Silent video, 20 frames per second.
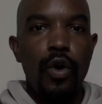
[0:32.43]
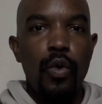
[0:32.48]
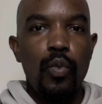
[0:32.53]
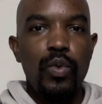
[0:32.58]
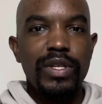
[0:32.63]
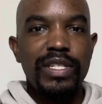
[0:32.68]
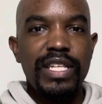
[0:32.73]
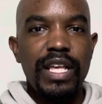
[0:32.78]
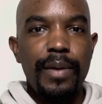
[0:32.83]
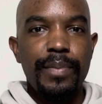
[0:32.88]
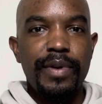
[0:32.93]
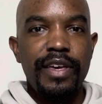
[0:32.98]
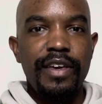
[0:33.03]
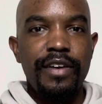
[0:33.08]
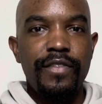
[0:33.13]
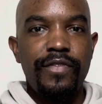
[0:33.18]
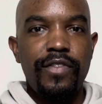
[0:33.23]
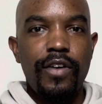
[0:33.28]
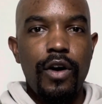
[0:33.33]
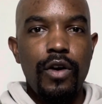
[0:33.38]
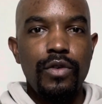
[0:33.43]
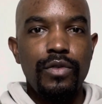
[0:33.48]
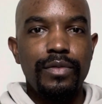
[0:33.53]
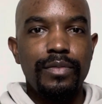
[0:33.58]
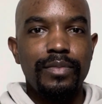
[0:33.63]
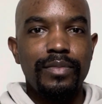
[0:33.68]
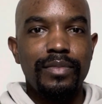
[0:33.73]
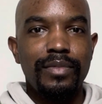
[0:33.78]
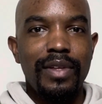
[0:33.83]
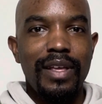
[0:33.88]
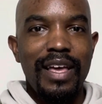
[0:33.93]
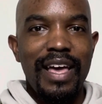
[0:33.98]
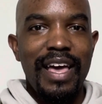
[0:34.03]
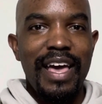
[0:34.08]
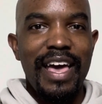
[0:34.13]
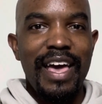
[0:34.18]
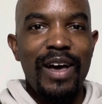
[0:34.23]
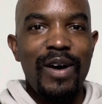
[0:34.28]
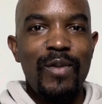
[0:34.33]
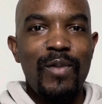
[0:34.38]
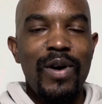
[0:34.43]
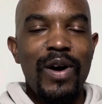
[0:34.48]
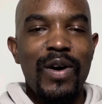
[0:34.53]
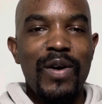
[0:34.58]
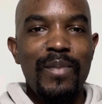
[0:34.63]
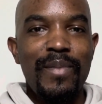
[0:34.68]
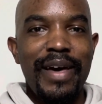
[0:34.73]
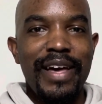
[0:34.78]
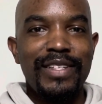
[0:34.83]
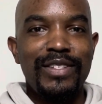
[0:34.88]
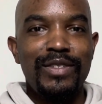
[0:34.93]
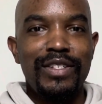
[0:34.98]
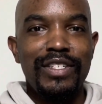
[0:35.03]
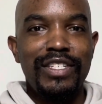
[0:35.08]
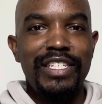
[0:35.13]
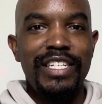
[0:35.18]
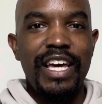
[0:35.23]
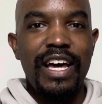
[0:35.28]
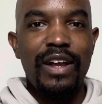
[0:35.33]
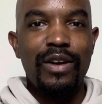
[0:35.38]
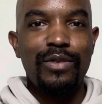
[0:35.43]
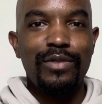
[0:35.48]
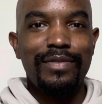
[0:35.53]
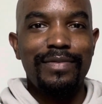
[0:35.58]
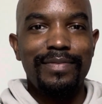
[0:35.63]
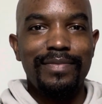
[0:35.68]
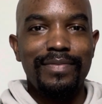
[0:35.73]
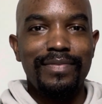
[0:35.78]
What's up, kinfolk, and welcome back to the channel.